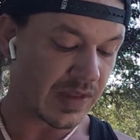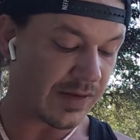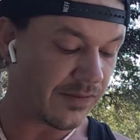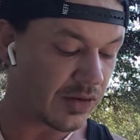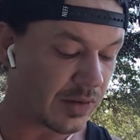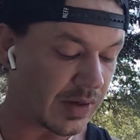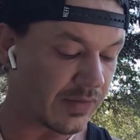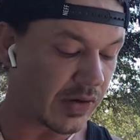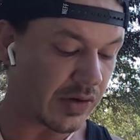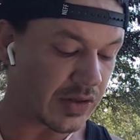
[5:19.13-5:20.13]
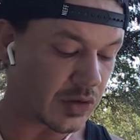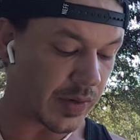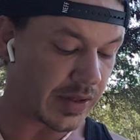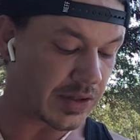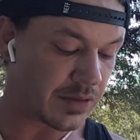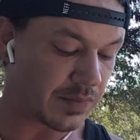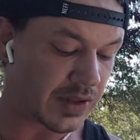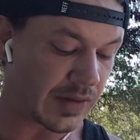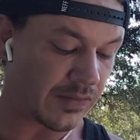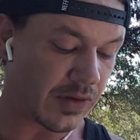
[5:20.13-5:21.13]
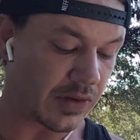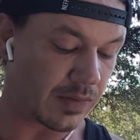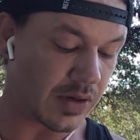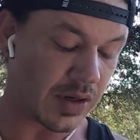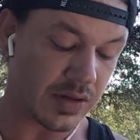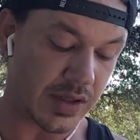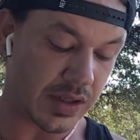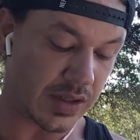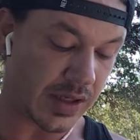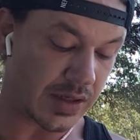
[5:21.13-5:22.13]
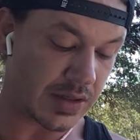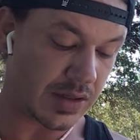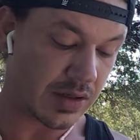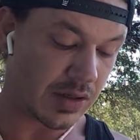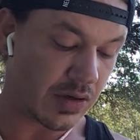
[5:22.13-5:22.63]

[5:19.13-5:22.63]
They feel them in various ways, but they feel them nonetheless.